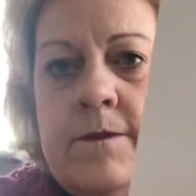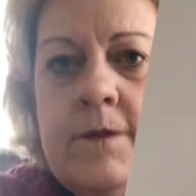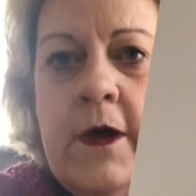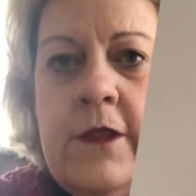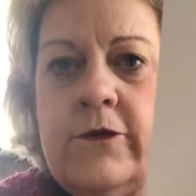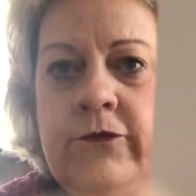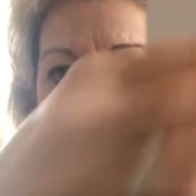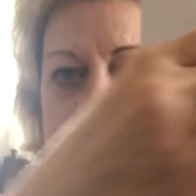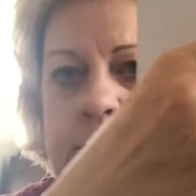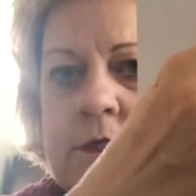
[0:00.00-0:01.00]
other
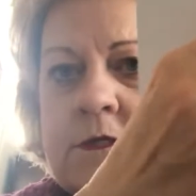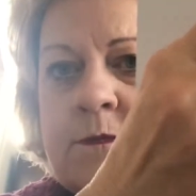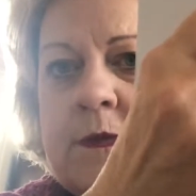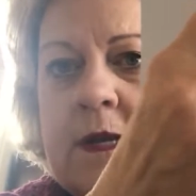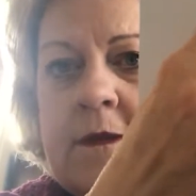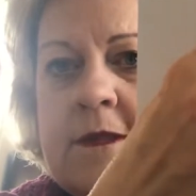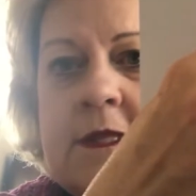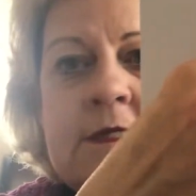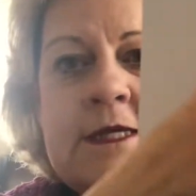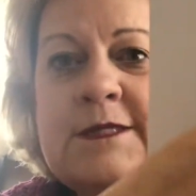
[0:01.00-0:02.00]
flosses, but
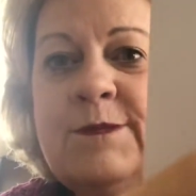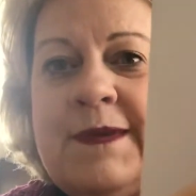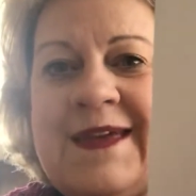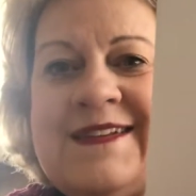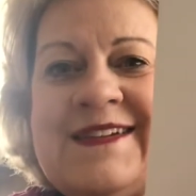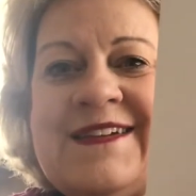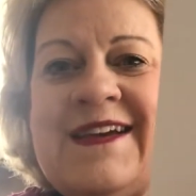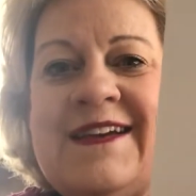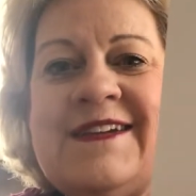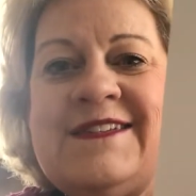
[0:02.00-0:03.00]
this has been
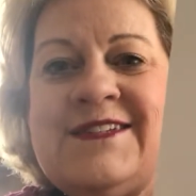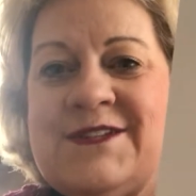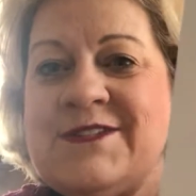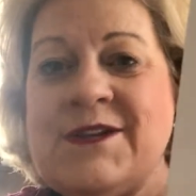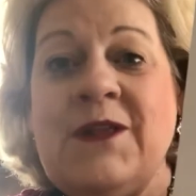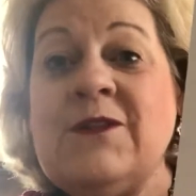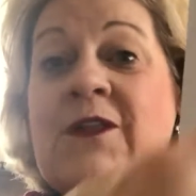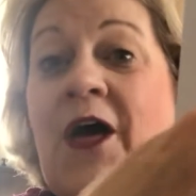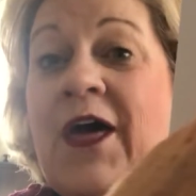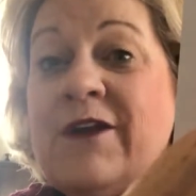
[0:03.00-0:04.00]
just a
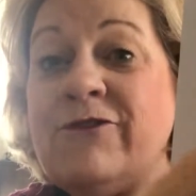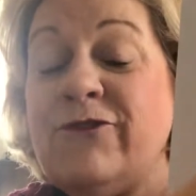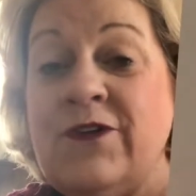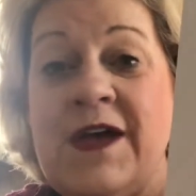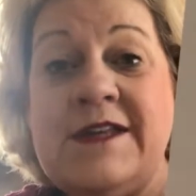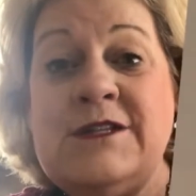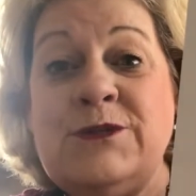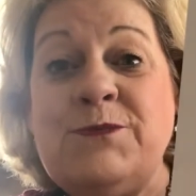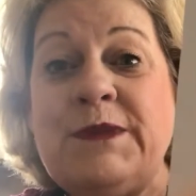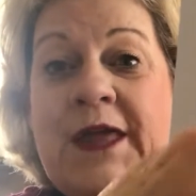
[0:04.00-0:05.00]
lot of fun
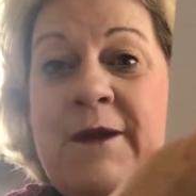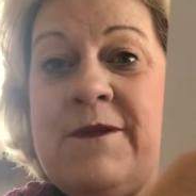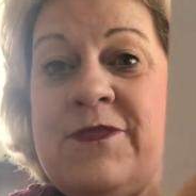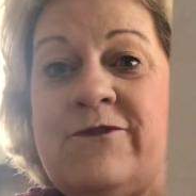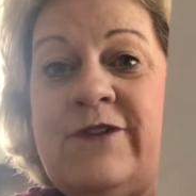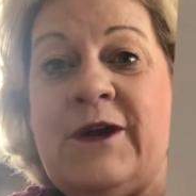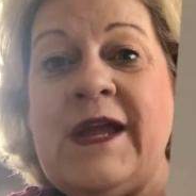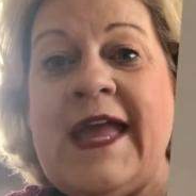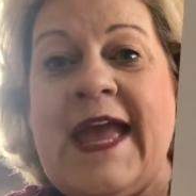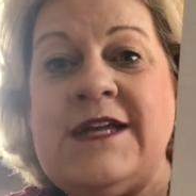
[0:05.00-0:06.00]
to play with the
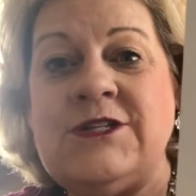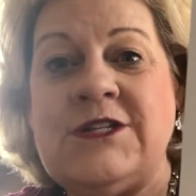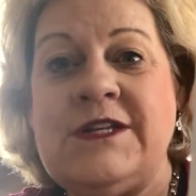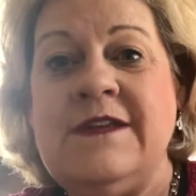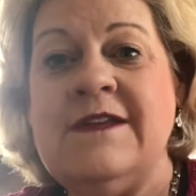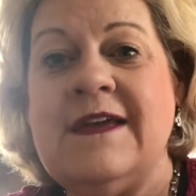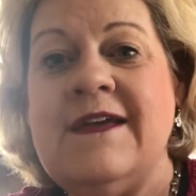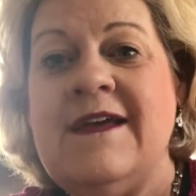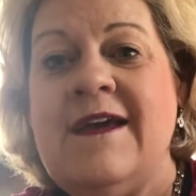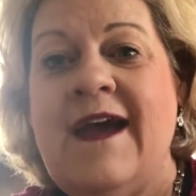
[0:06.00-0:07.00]
variegation
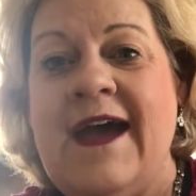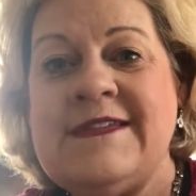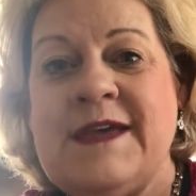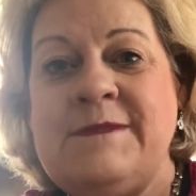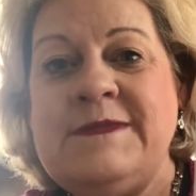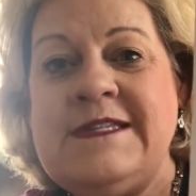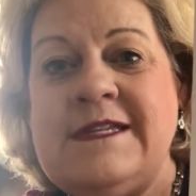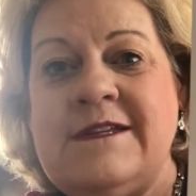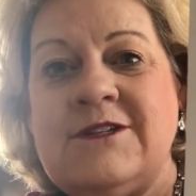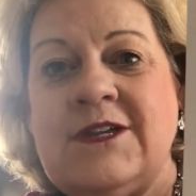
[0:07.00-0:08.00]
as I'm
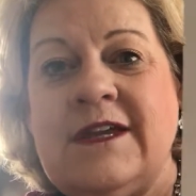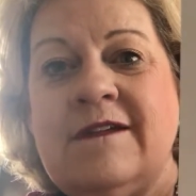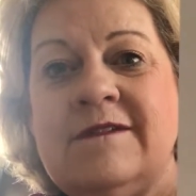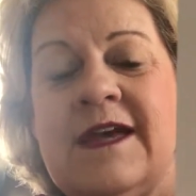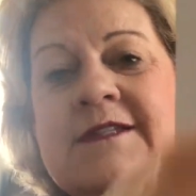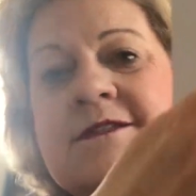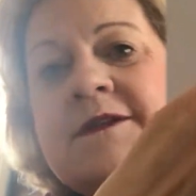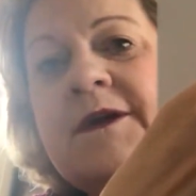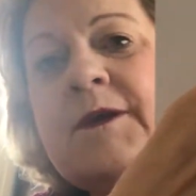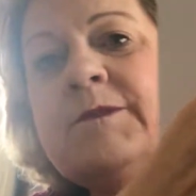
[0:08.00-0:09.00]
stitching. That's
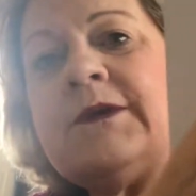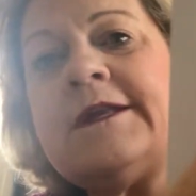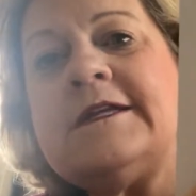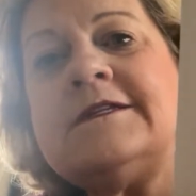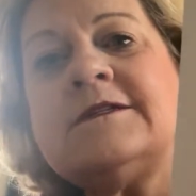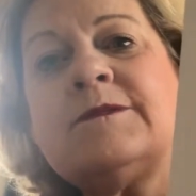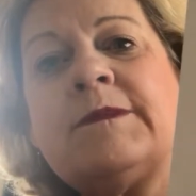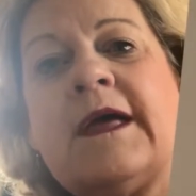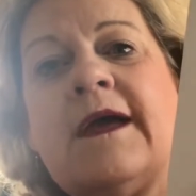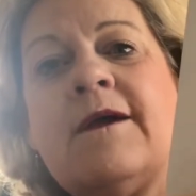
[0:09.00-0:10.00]
not a pretty
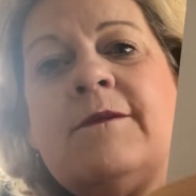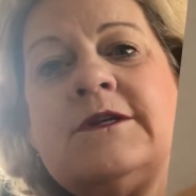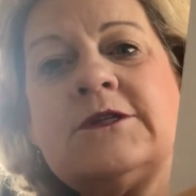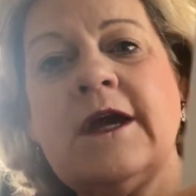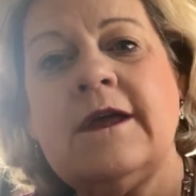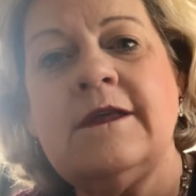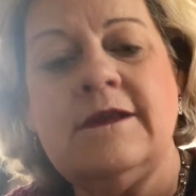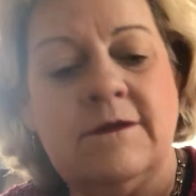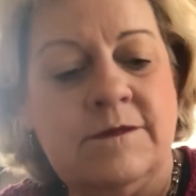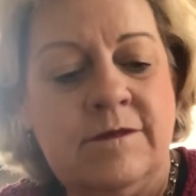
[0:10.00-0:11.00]
display. I wish I could
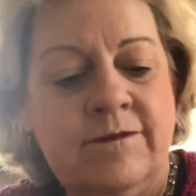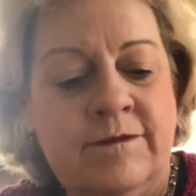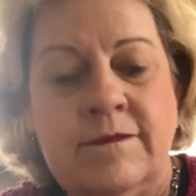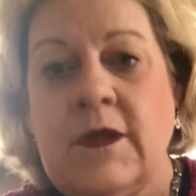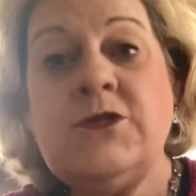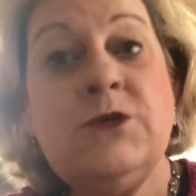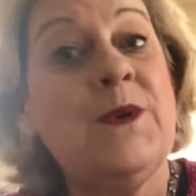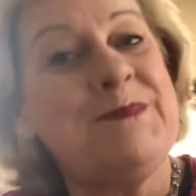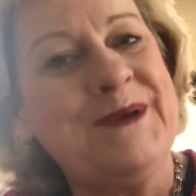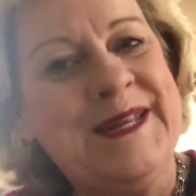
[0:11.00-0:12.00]
do a
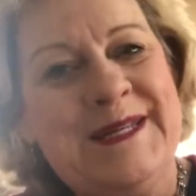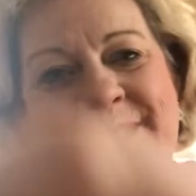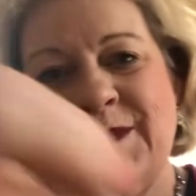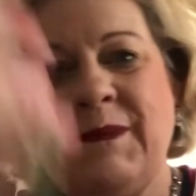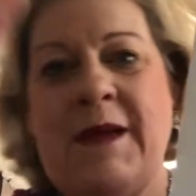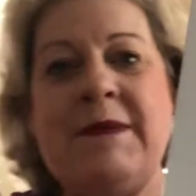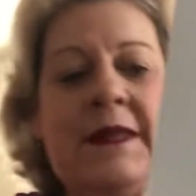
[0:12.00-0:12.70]
pretty display, but